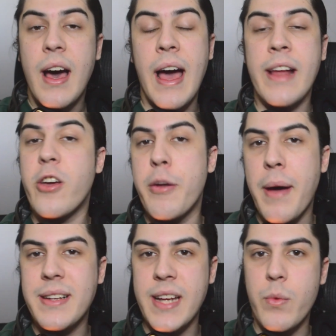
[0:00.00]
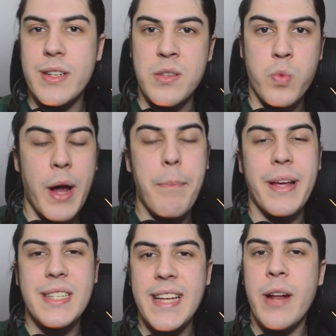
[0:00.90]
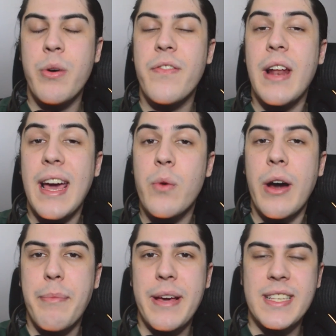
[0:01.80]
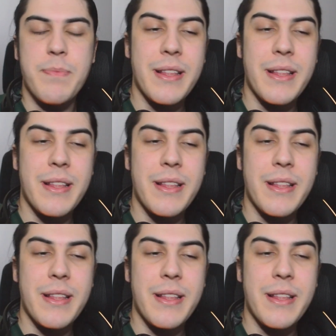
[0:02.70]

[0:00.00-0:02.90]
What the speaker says: And go to my Gent Watches One Piece channel if you like One Piece.